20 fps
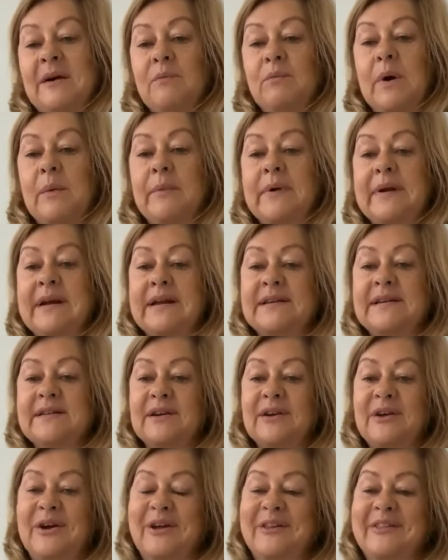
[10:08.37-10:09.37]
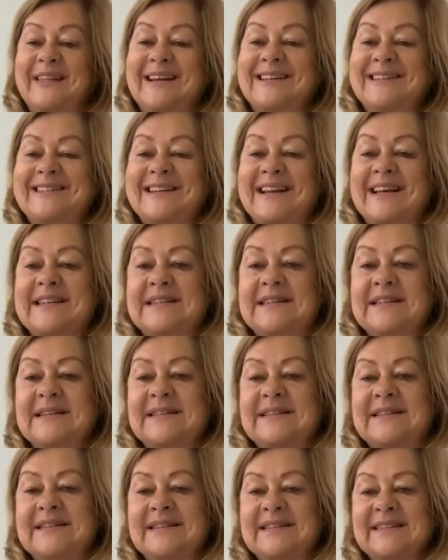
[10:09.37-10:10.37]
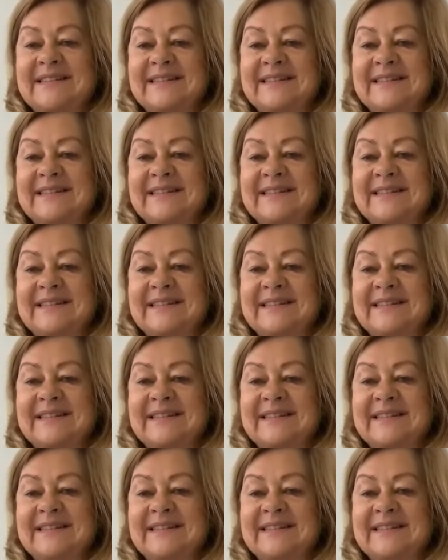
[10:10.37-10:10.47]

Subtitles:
when we need to learn these lessons.